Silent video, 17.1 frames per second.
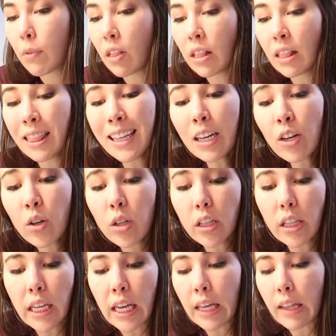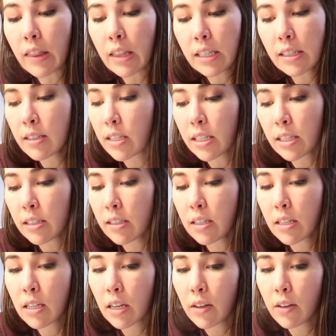Literally, this
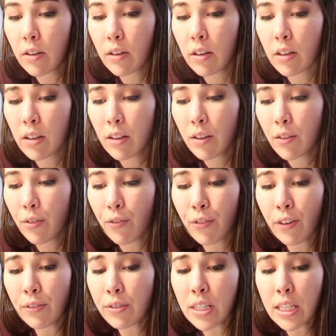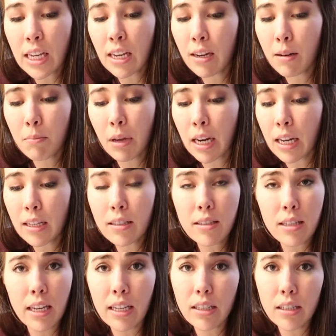is 15
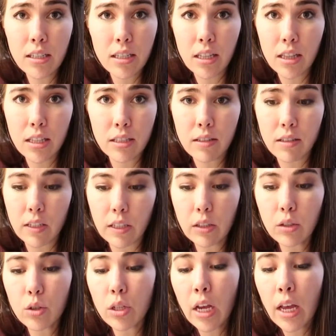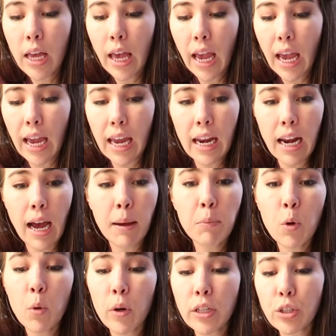minutes into this dish, and
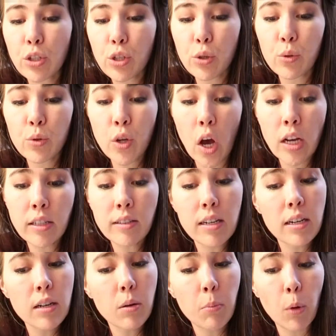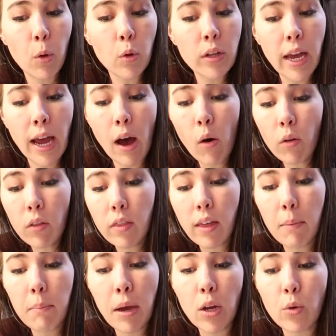I'm going to toss it in a bowl now
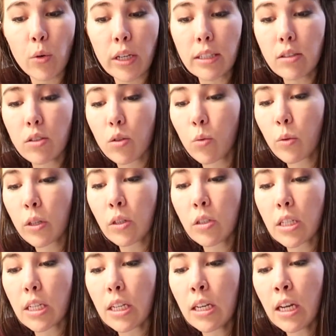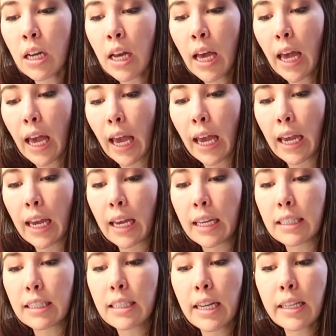that my greens are wilted,
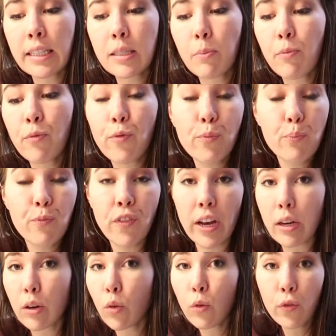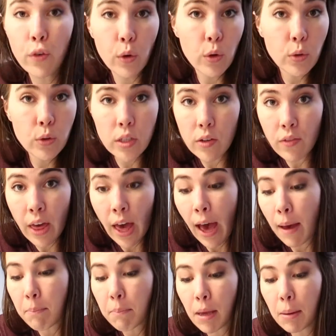and take some final photos of
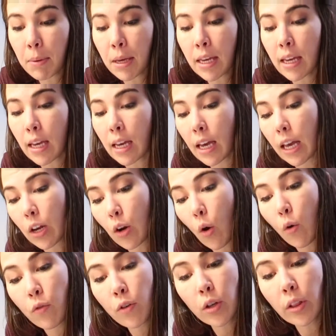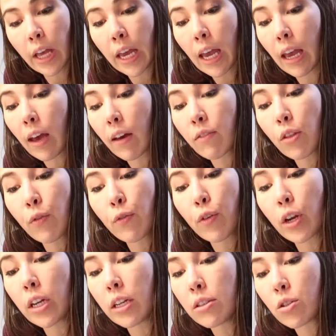that, maybe an overlay of the
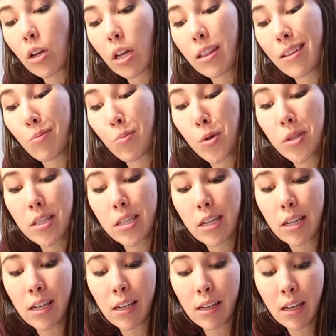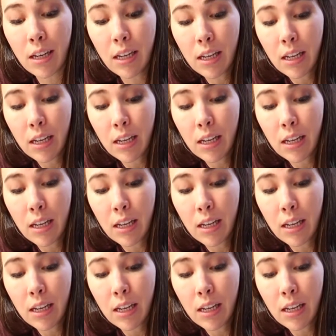footage, and then we'll see